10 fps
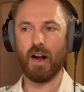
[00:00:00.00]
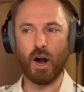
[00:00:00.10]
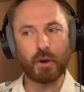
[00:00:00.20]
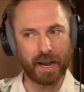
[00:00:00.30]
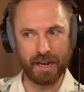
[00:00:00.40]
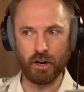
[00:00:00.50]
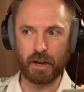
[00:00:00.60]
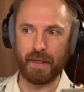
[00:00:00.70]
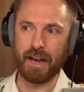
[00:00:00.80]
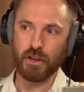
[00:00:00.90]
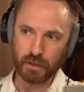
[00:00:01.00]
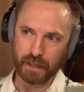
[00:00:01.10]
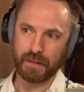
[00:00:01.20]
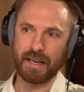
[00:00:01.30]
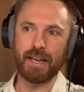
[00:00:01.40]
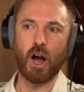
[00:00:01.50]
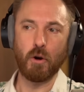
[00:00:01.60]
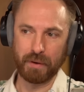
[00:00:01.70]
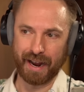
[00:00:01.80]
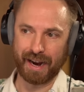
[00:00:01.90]
Okay, and look at that. Using the
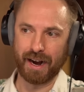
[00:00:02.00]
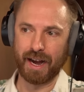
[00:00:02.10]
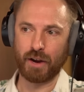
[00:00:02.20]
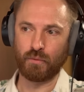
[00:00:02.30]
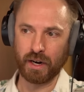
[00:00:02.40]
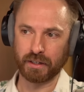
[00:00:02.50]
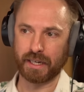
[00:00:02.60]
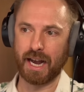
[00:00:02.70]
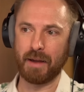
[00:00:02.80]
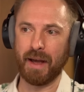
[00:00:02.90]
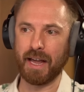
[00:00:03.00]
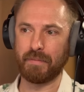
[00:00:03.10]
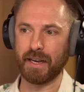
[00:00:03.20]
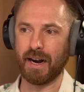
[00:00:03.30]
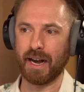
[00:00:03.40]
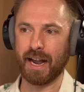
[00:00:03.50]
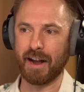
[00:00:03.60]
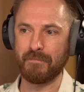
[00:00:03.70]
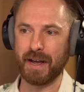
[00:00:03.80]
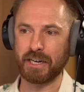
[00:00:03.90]
OpenAI real-time API,
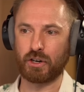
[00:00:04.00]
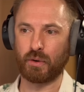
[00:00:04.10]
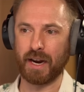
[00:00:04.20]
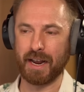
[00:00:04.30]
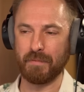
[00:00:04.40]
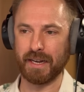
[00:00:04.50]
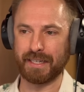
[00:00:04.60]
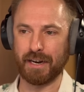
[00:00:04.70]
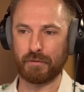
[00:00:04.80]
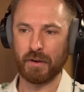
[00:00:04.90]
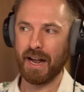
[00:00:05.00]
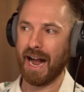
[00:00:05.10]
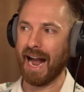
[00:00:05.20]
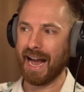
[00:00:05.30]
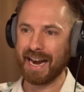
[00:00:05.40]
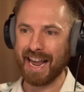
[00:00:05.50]
I've managed to create myself an